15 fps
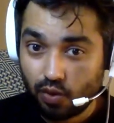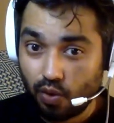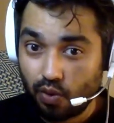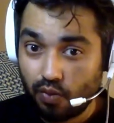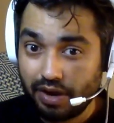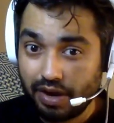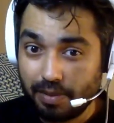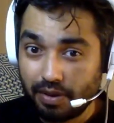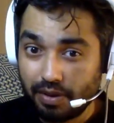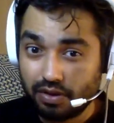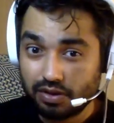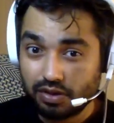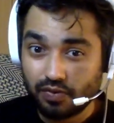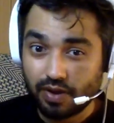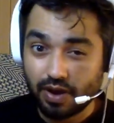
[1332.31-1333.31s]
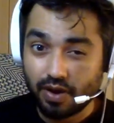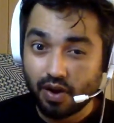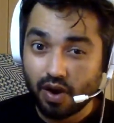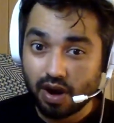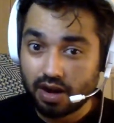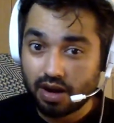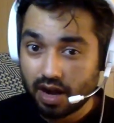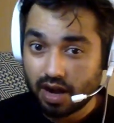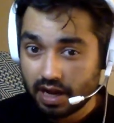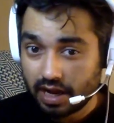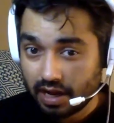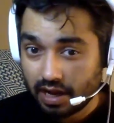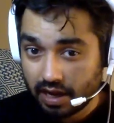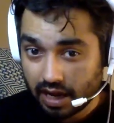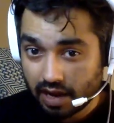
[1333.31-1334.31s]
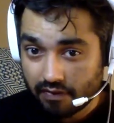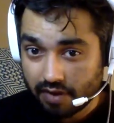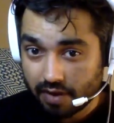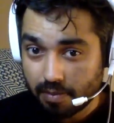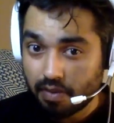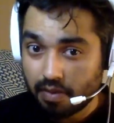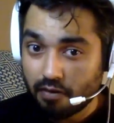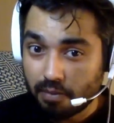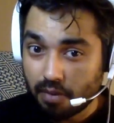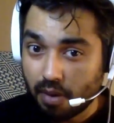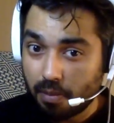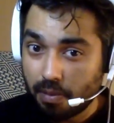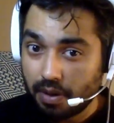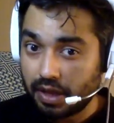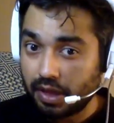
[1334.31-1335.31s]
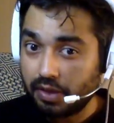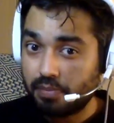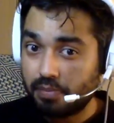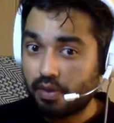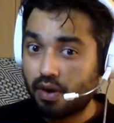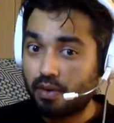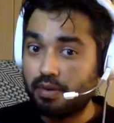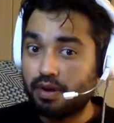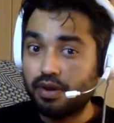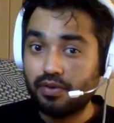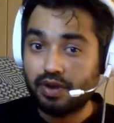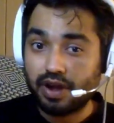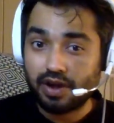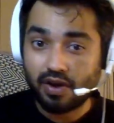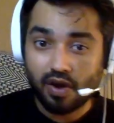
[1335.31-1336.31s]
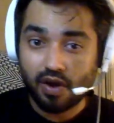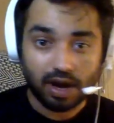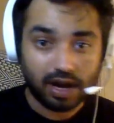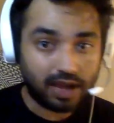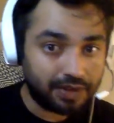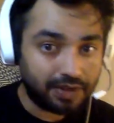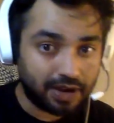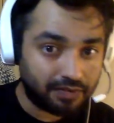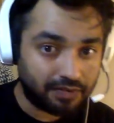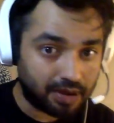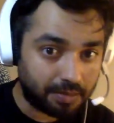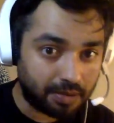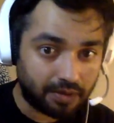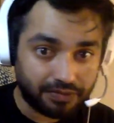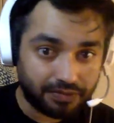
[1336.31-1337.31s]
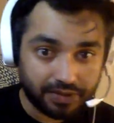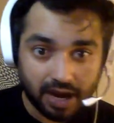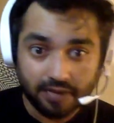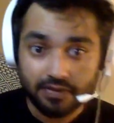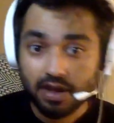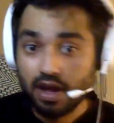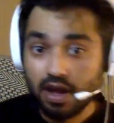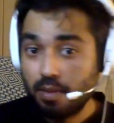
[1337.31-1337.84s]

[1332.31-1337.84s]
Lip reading: COVID, because you were not running enough number of properties. Probably you did not have enough number of staff.